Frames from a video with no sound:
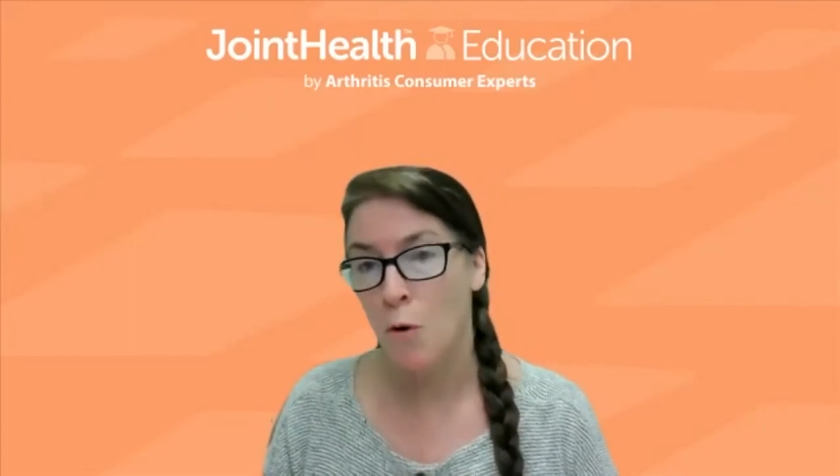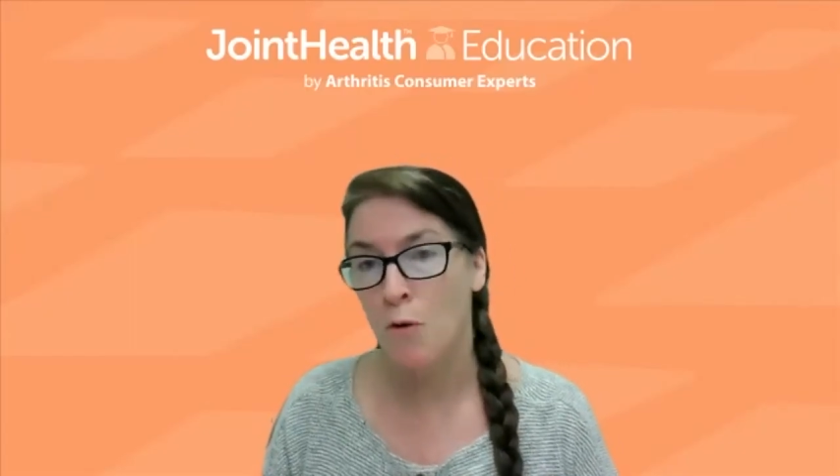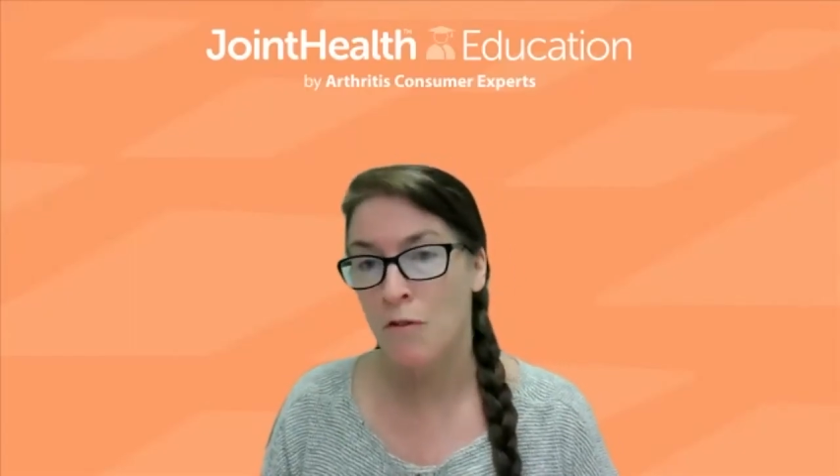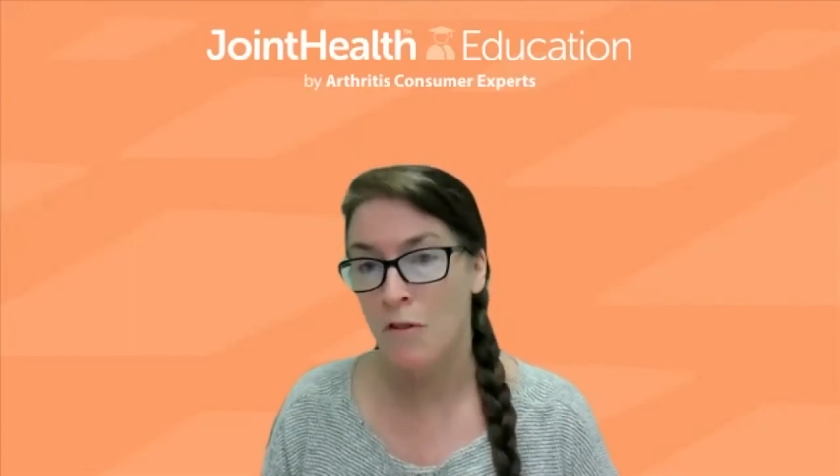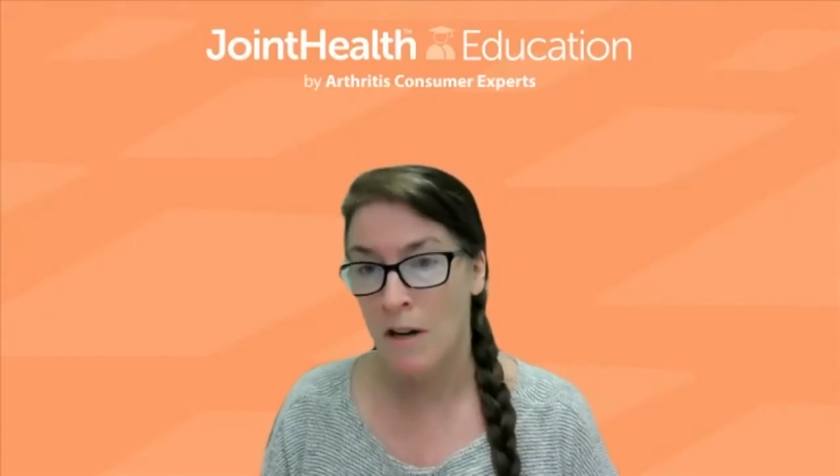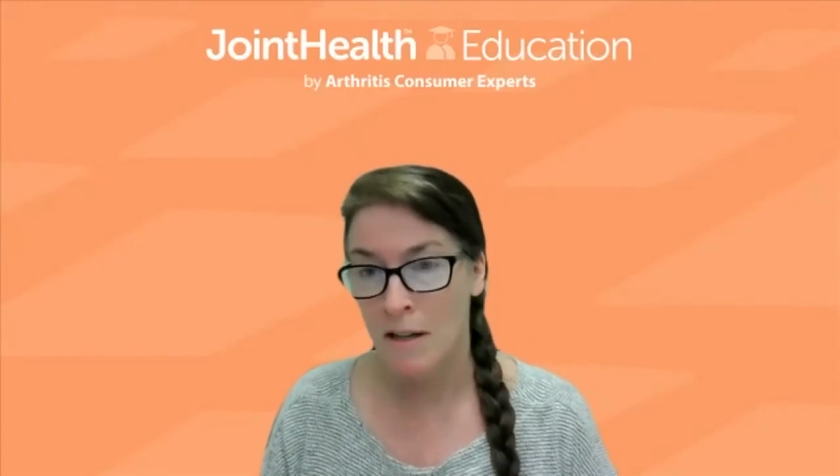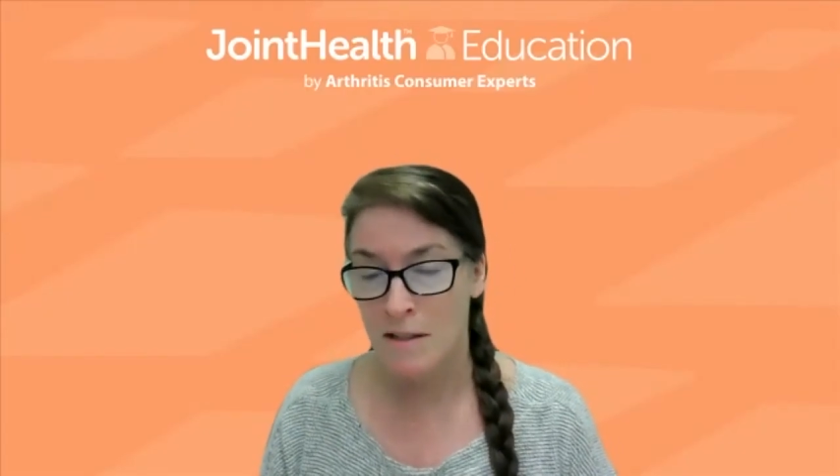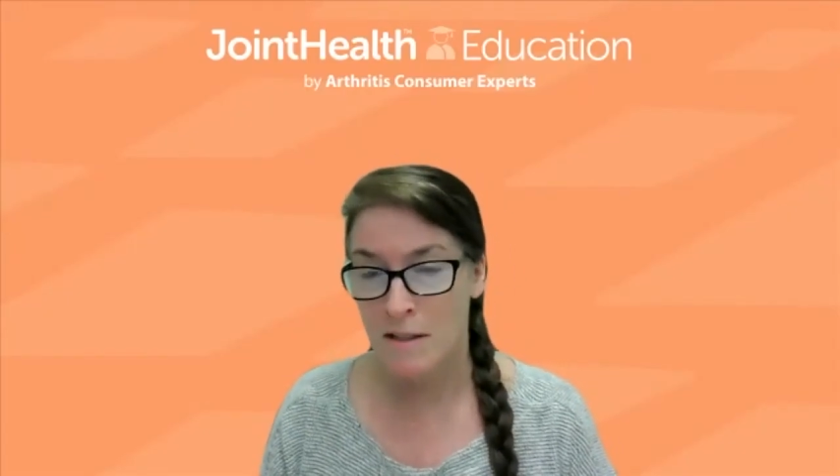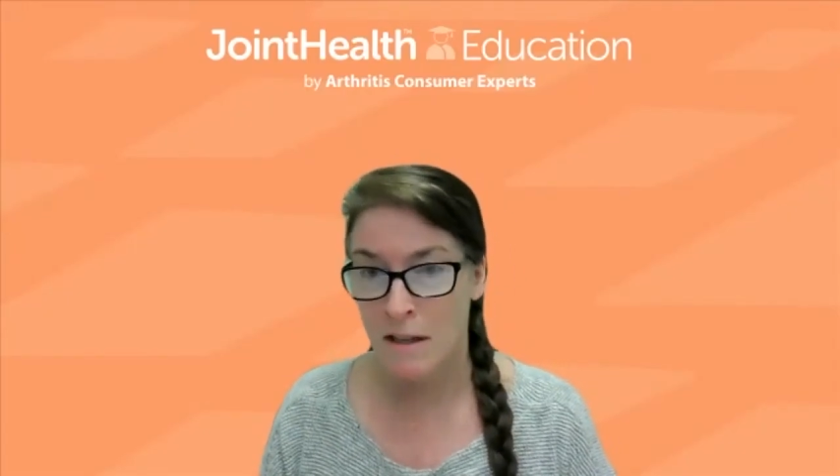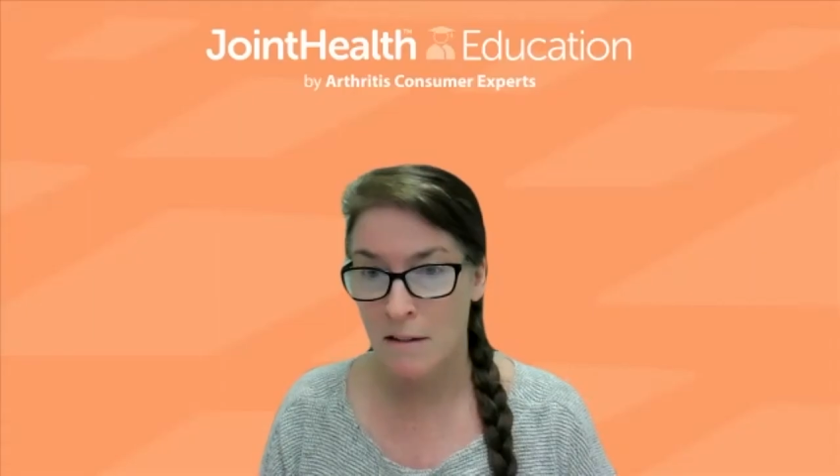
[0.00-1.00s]
overall
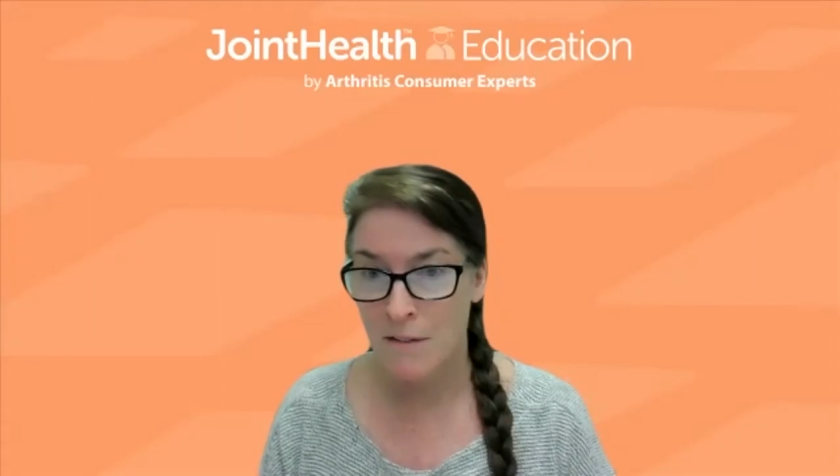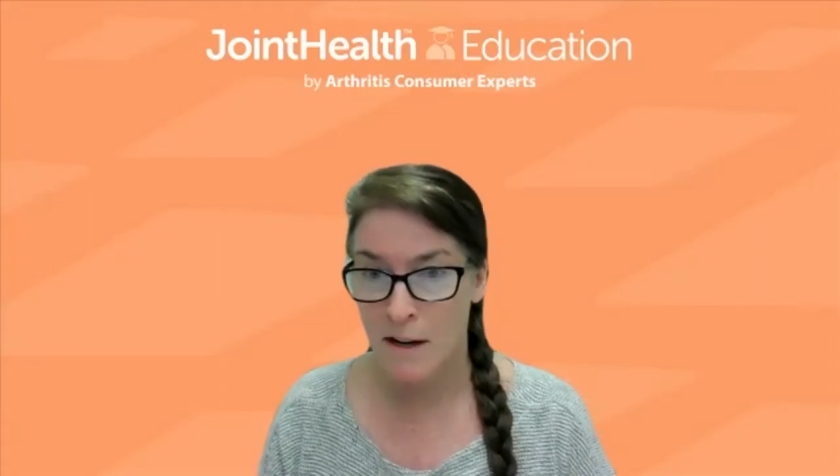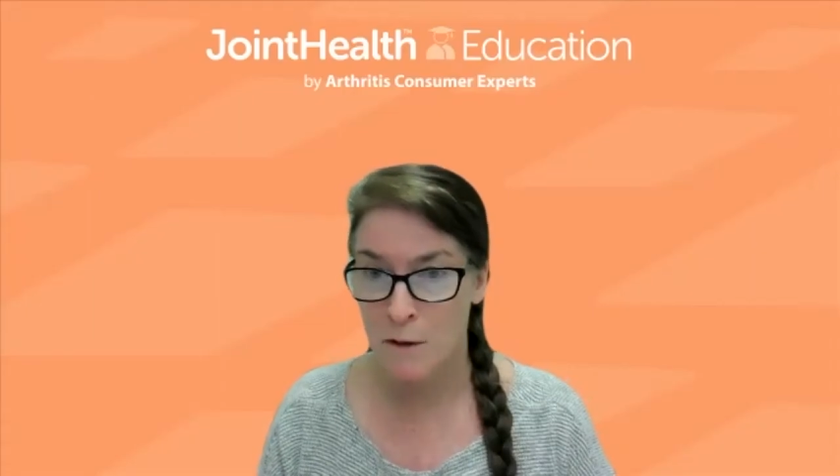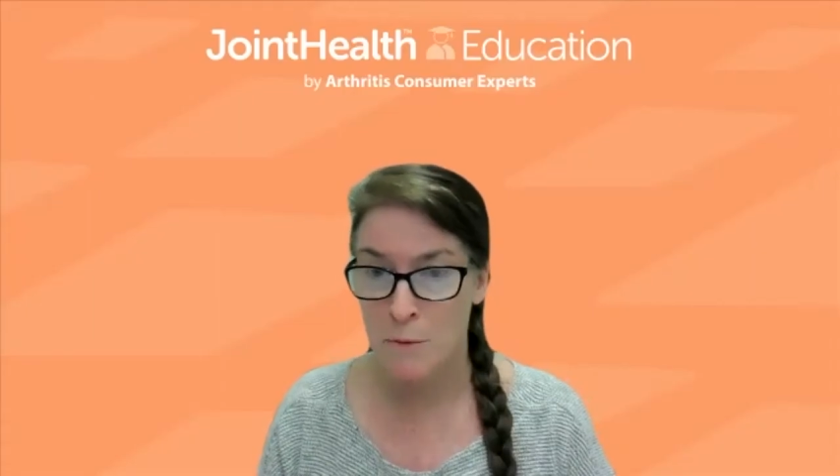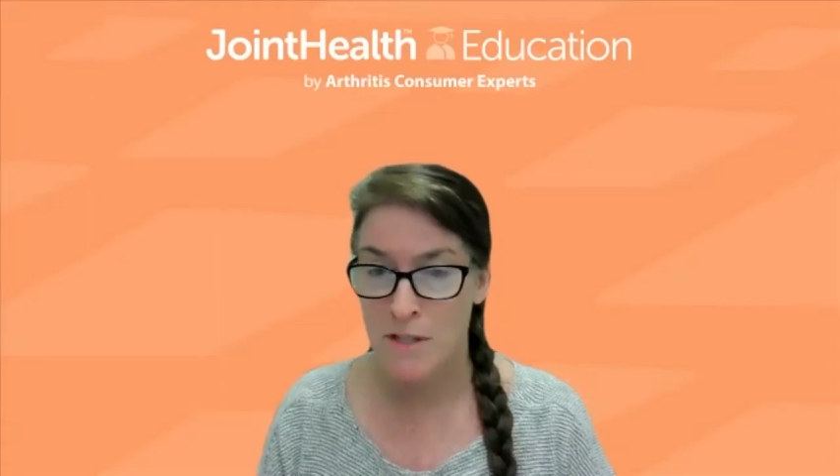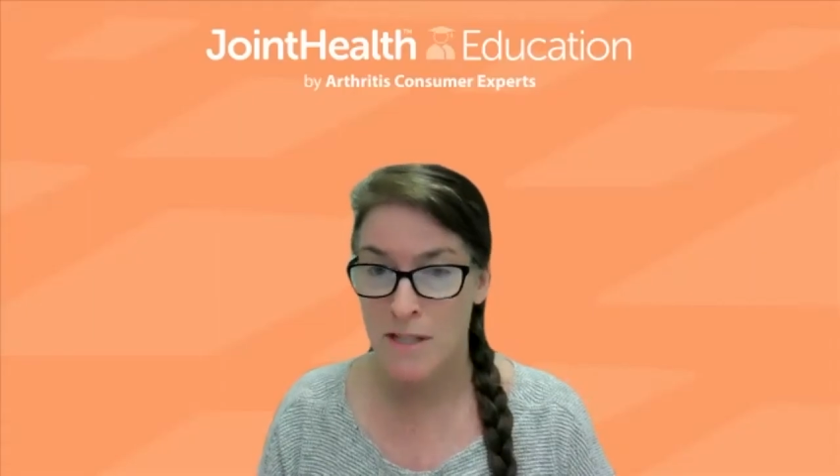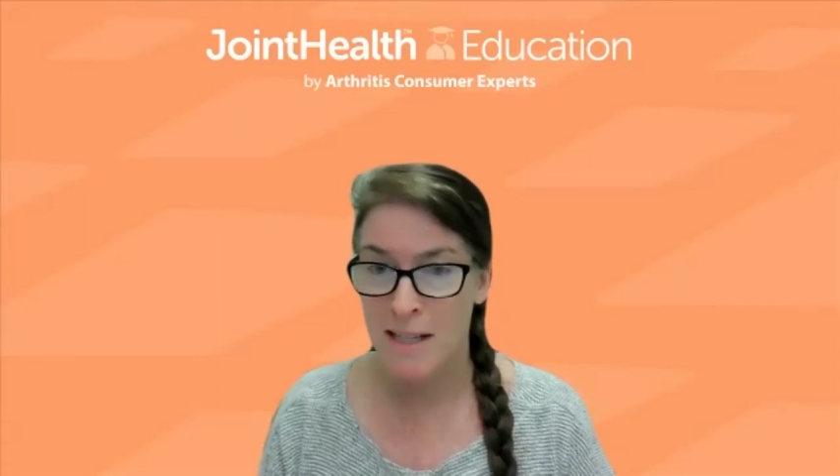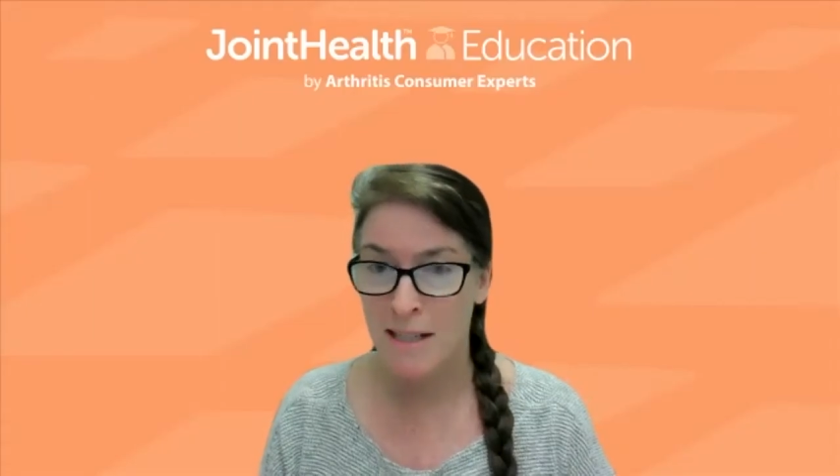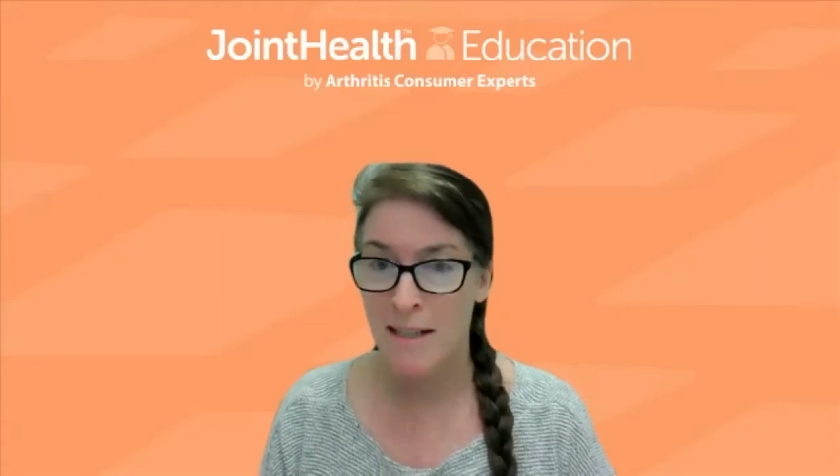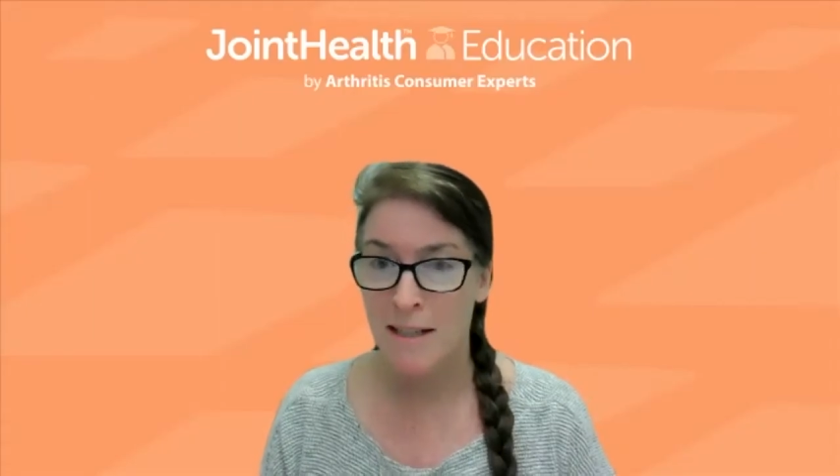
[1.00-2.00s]
self-care
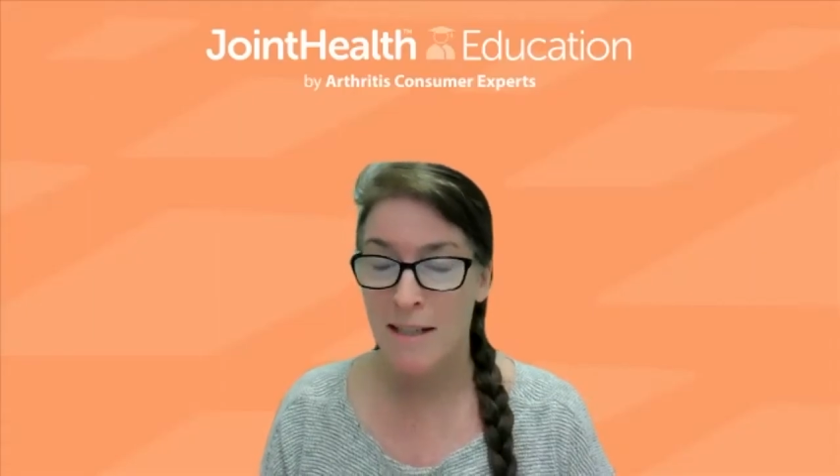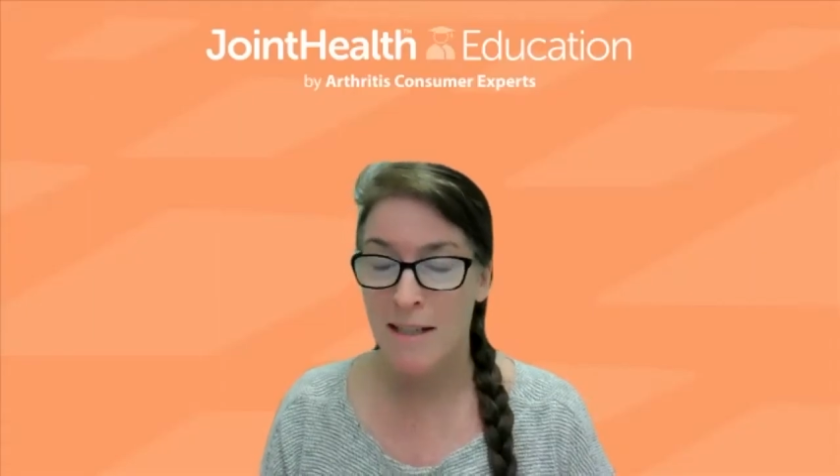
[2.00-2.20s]
routine.